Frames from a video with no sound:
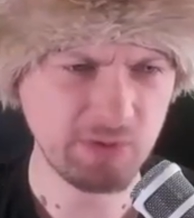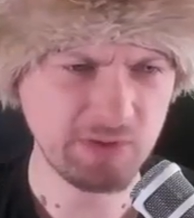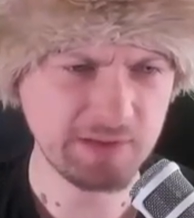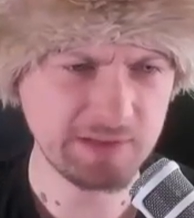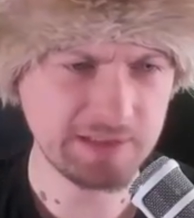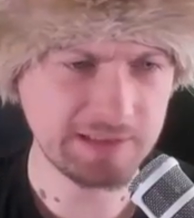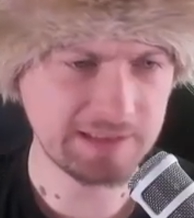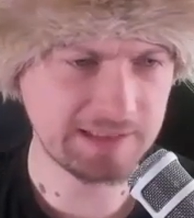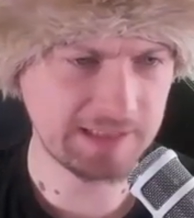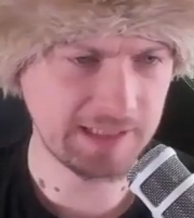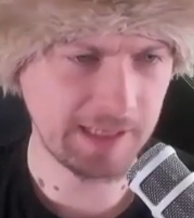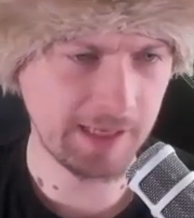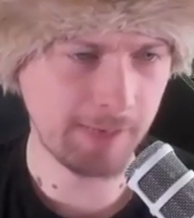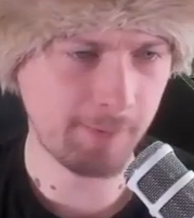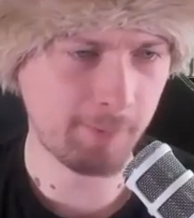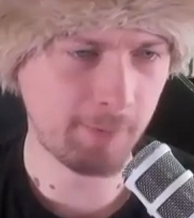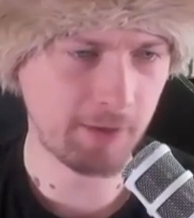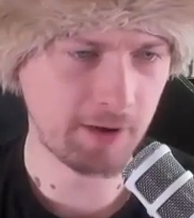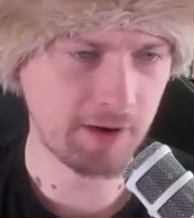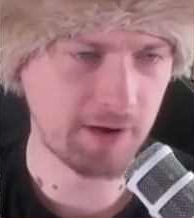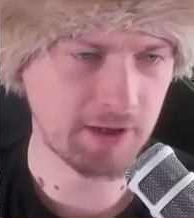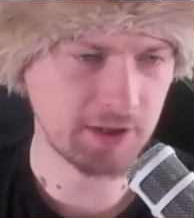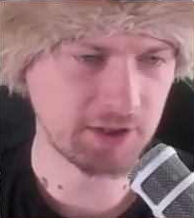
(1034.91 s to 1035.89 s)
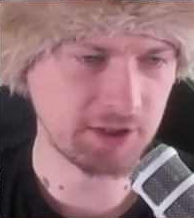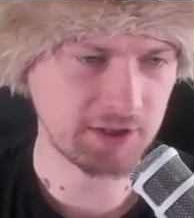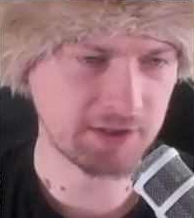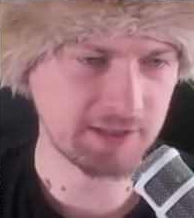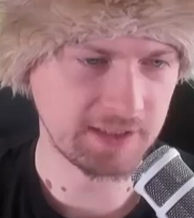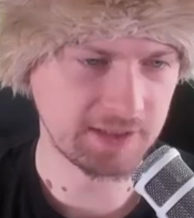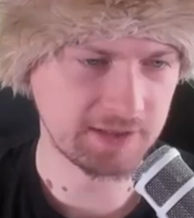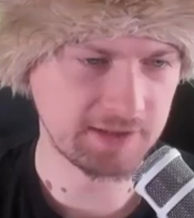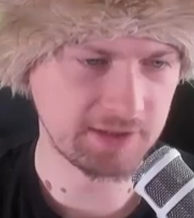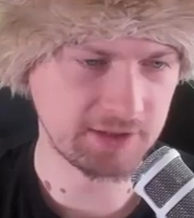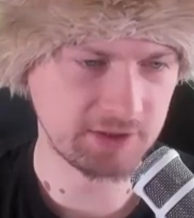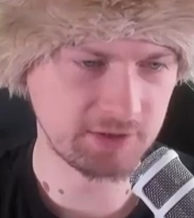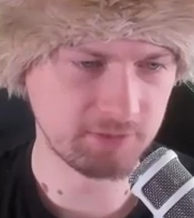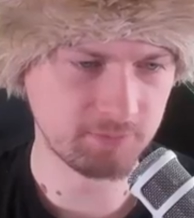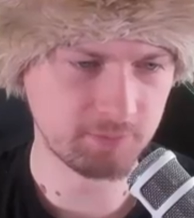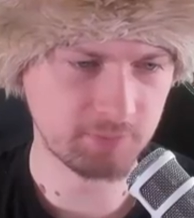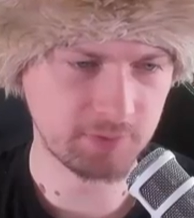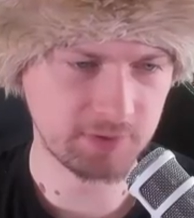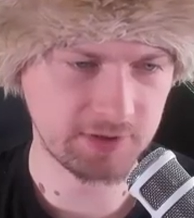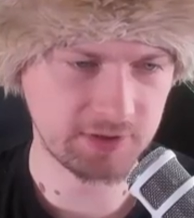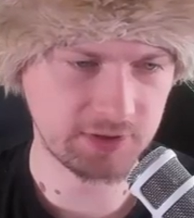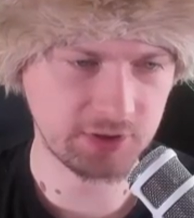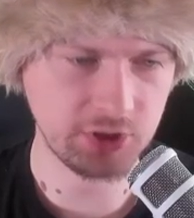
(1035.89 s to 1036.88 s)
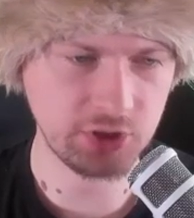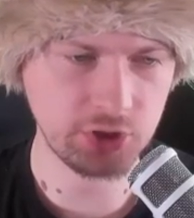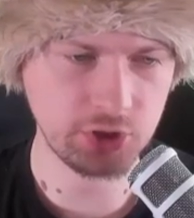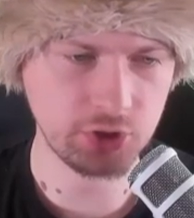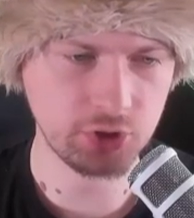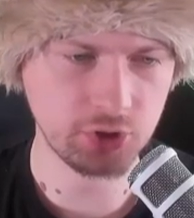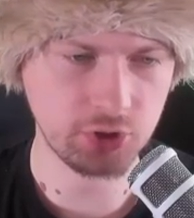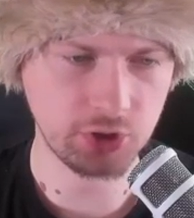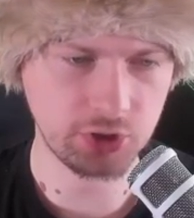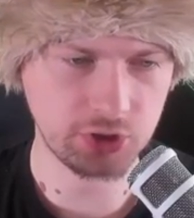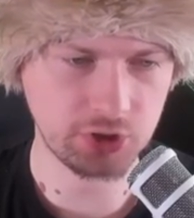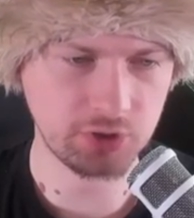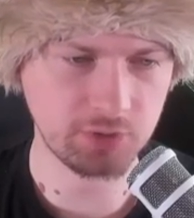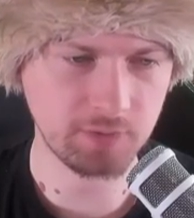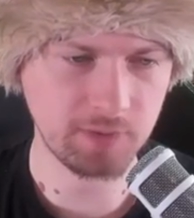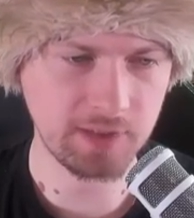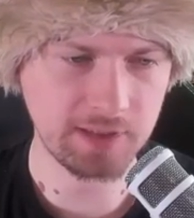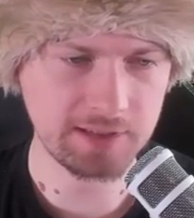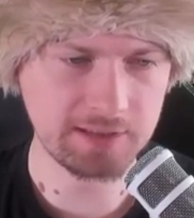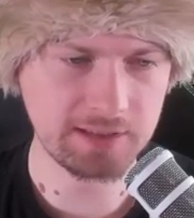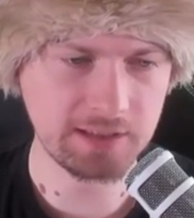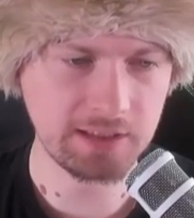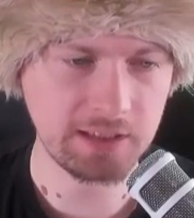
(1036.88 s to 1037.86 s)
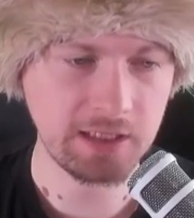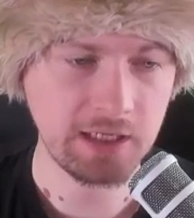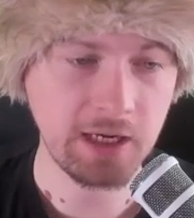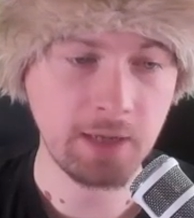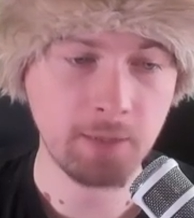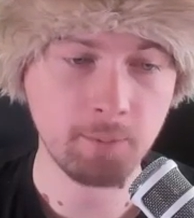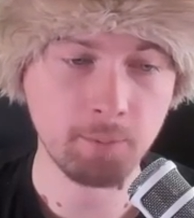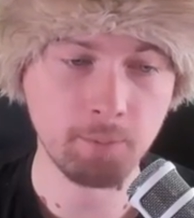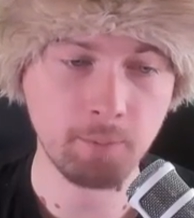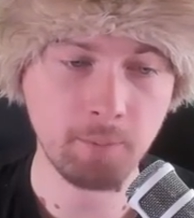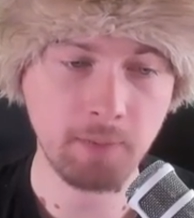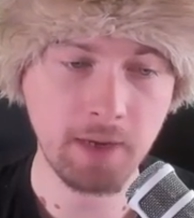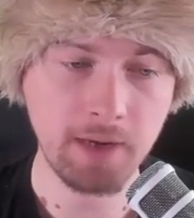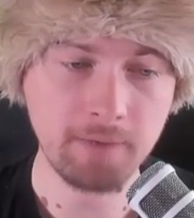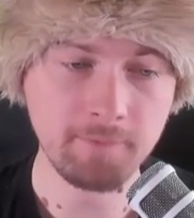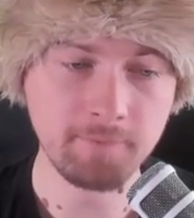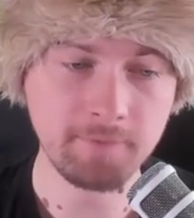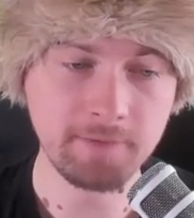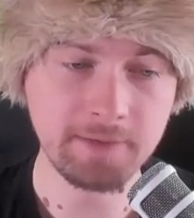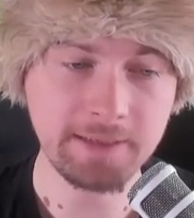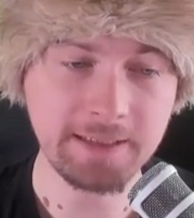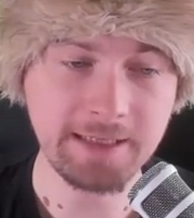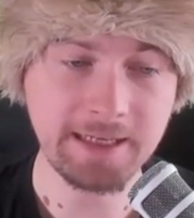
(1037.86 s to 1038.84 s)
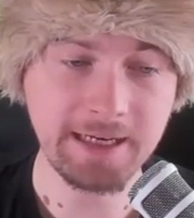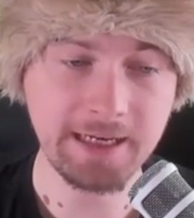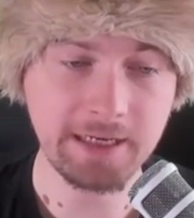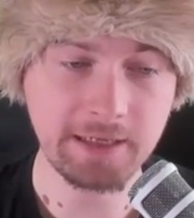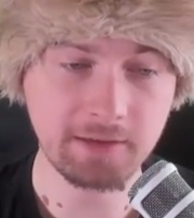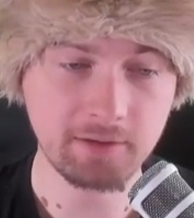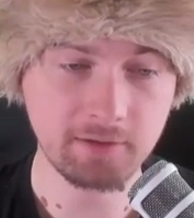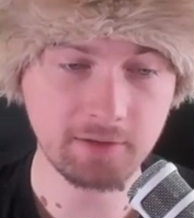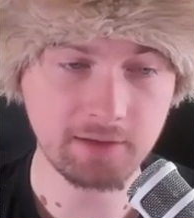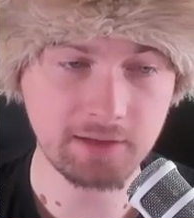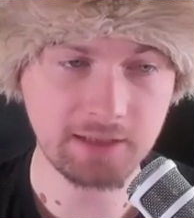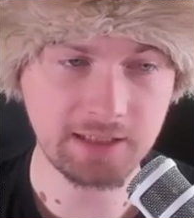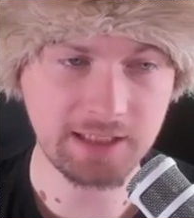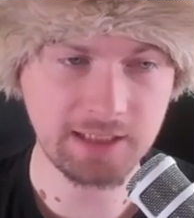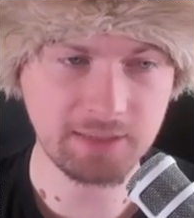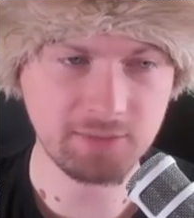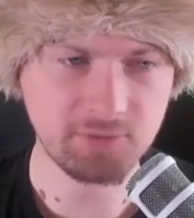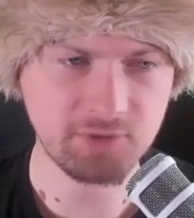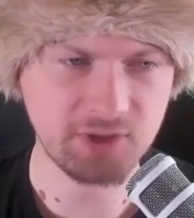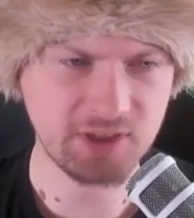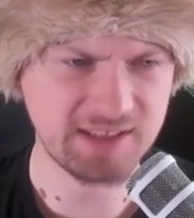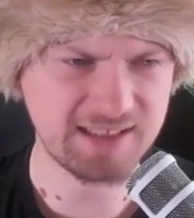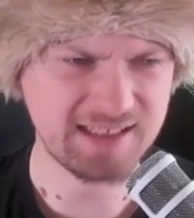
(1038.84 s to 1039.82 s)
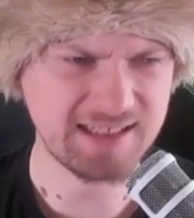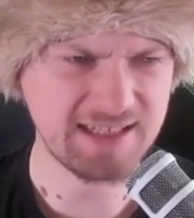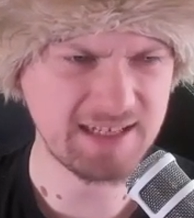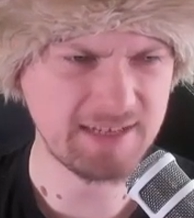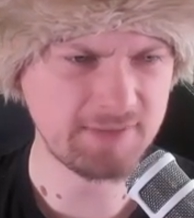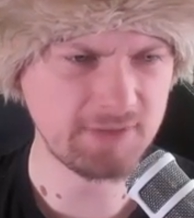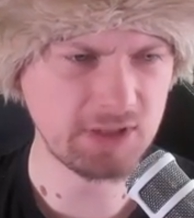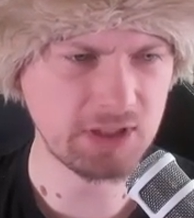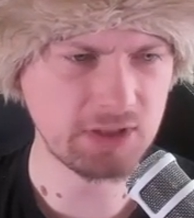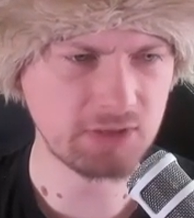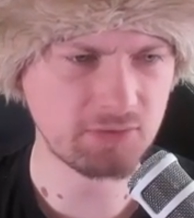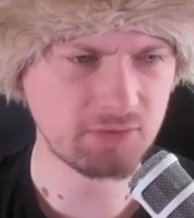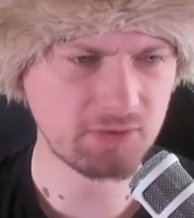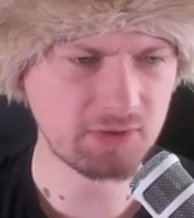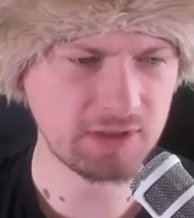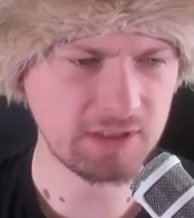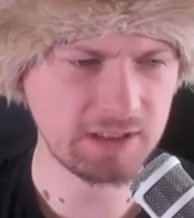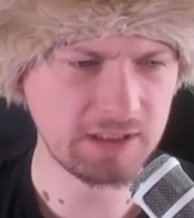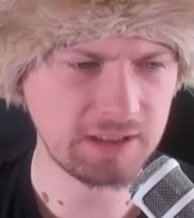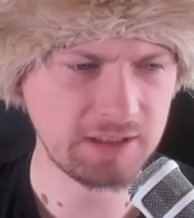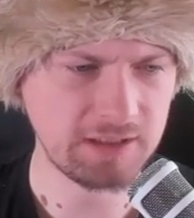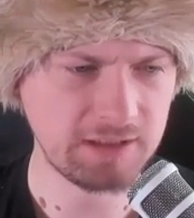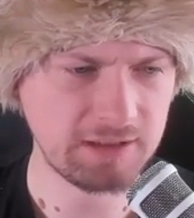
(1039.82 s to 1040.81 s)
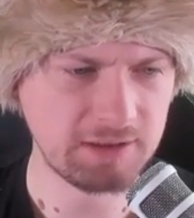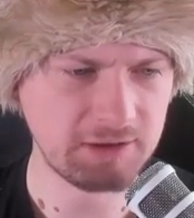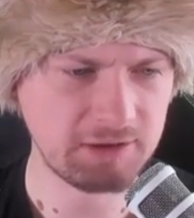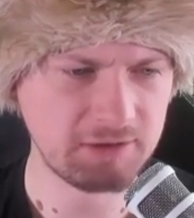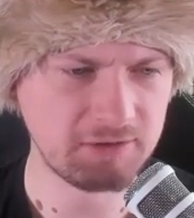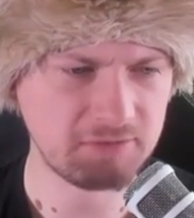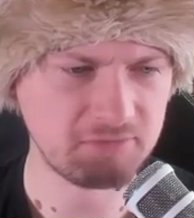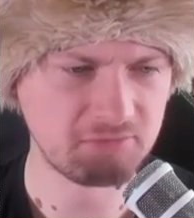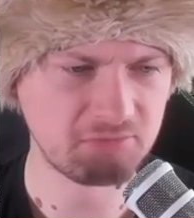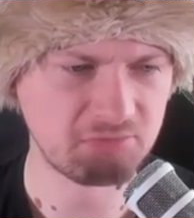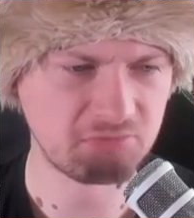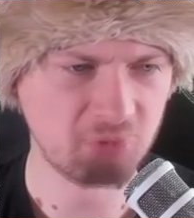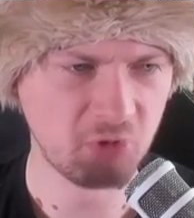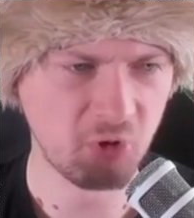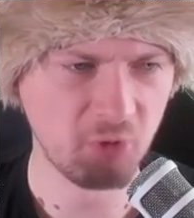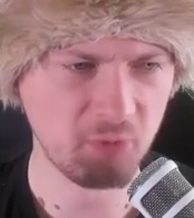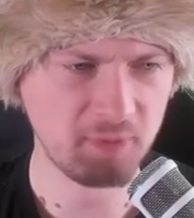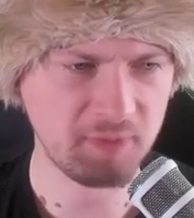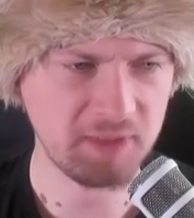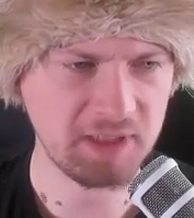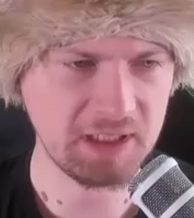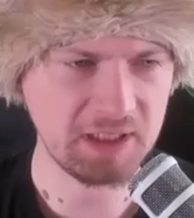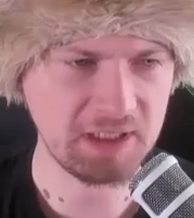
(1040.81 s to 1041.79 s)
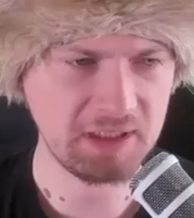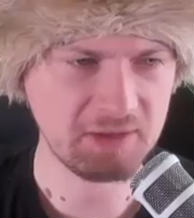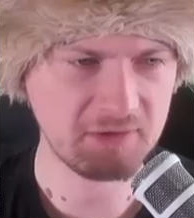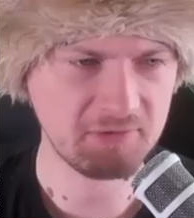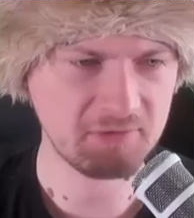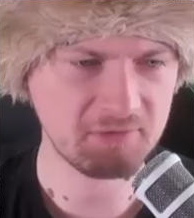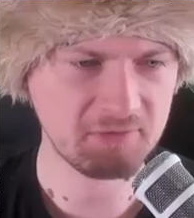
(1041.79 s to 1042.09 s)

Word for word: What is Aparaja succession? Prestige, legitimacy, monthly air claim chance. Nothing really O P.